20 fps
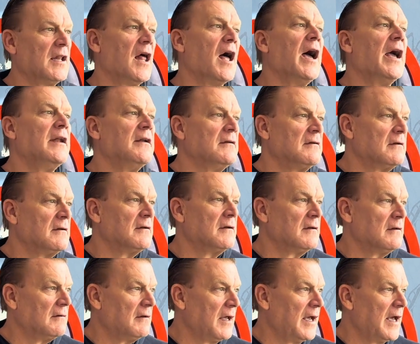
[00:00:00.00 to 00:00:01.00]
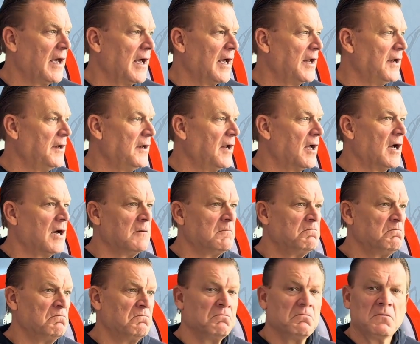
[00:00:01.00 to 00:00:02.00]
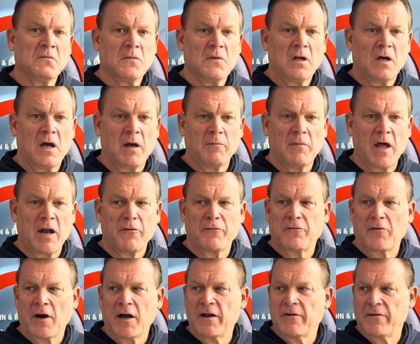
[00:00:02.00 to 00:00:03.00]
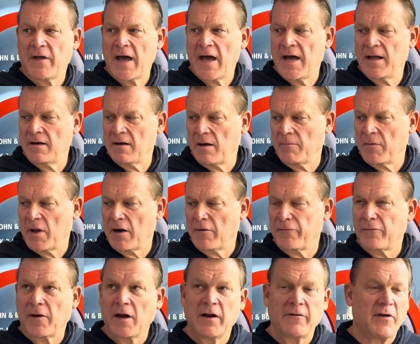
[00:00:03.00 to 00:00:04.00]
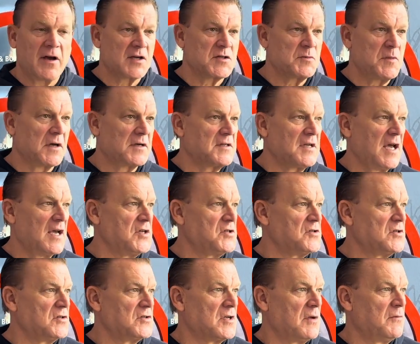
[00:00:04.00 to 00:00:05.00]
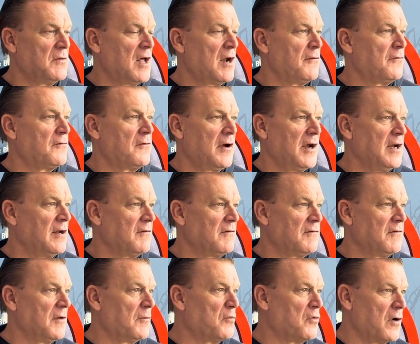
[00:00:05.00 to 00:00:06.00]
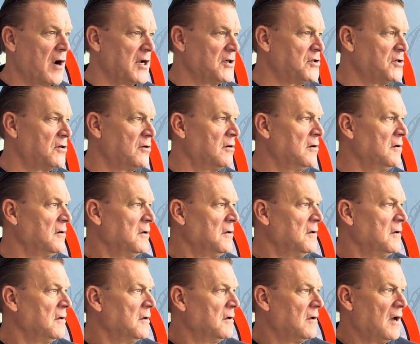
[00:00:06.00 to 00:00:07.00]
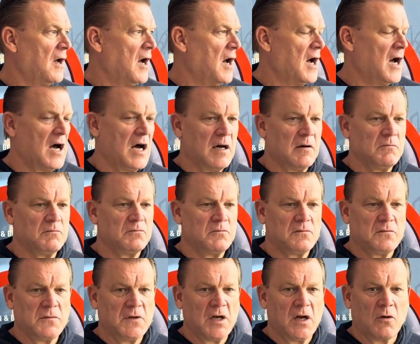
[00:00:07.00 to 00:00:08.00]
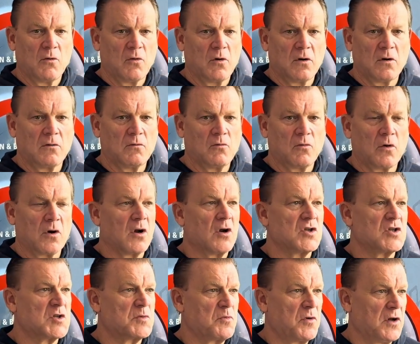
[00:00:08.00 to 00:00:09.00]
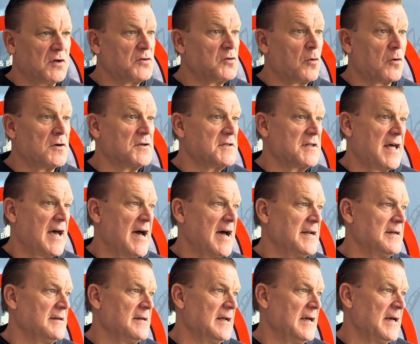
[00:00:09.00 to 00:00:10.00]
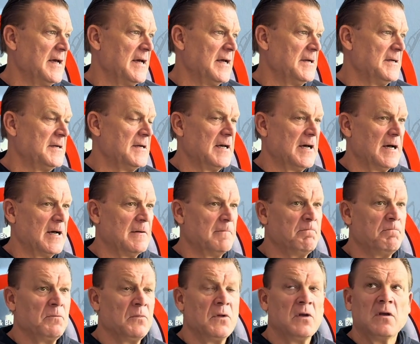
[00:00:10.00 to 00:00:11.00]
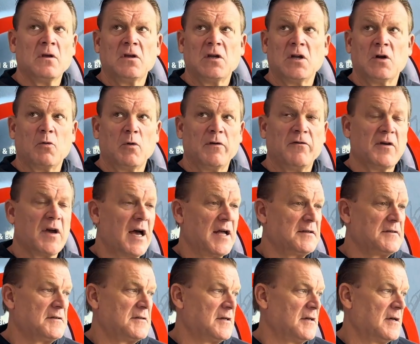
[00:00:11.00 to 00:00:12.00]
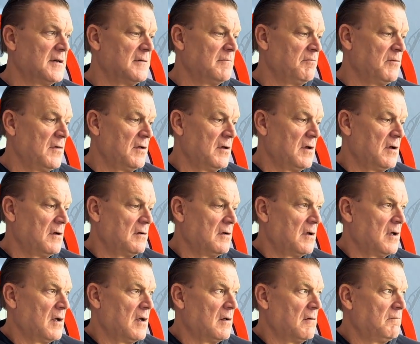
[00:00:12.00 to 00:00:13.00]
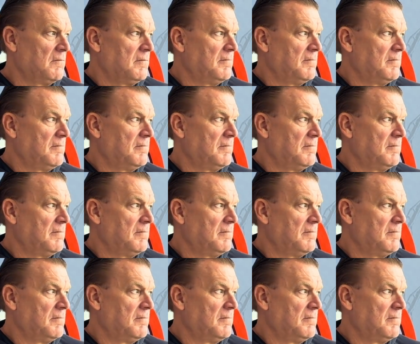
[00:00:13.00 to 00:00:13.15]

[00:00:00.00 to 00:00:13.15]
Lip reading: line. And I'm not afraid of that. I'm not afraid of expectations. I'm not afraid of the pressure. You know, we're going to sprint towards that. And you know, we've got a